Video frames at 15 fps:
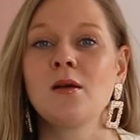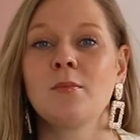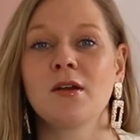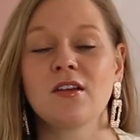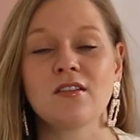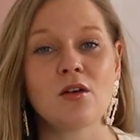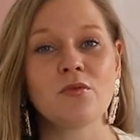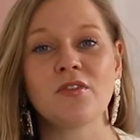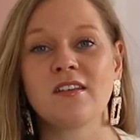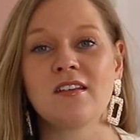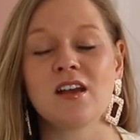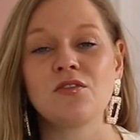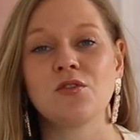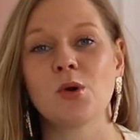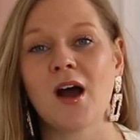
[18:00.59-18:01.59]
Because
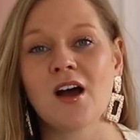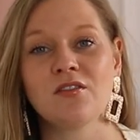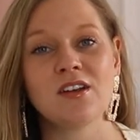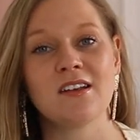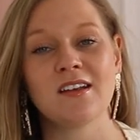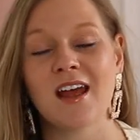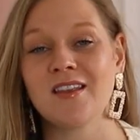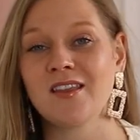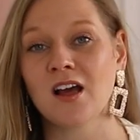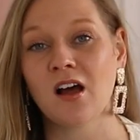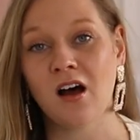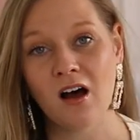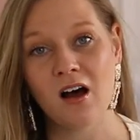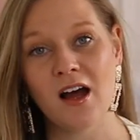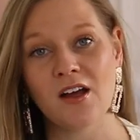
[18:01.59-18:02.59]
obviously if you're having to get in the
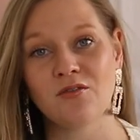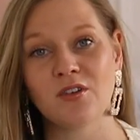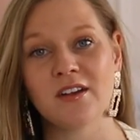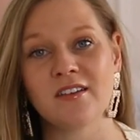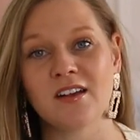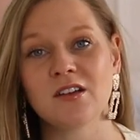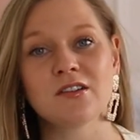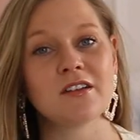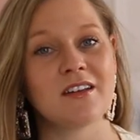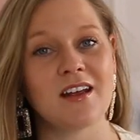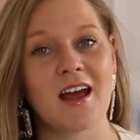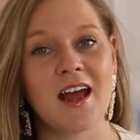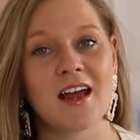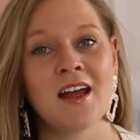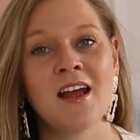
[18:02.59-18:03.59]
car every single
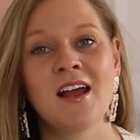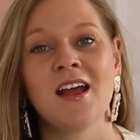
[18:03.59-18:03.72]
day,